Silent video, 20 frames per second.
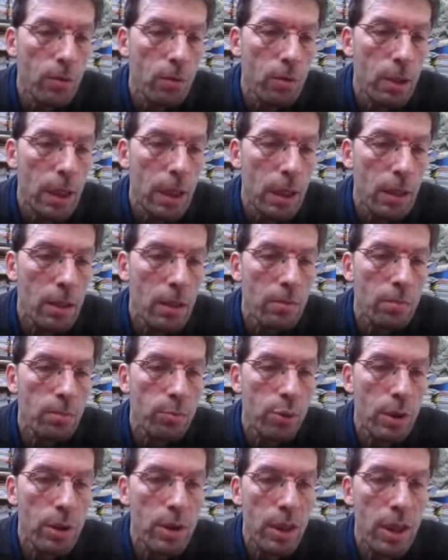we can
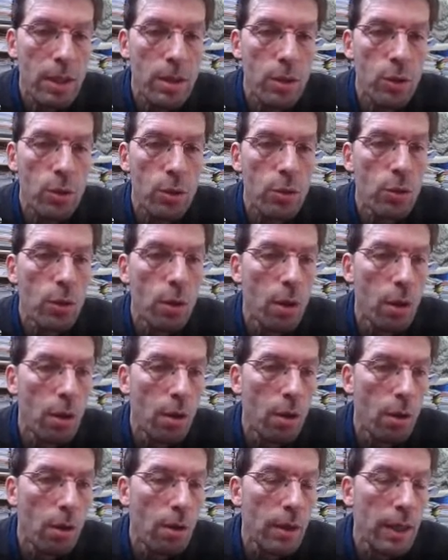process
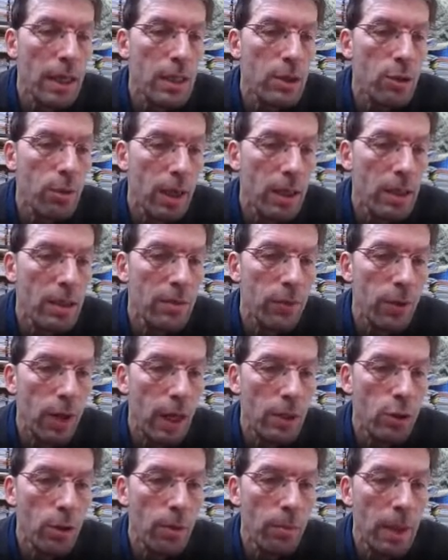to X-ray
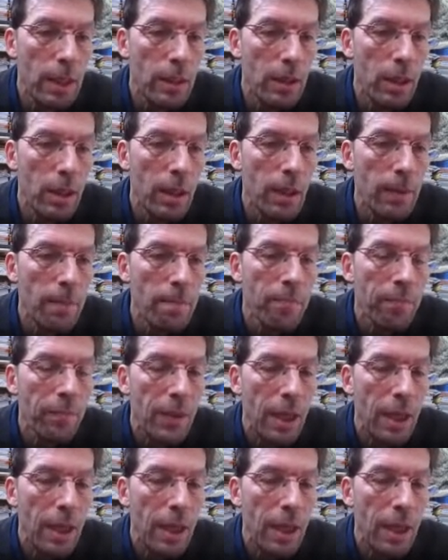diffractometry,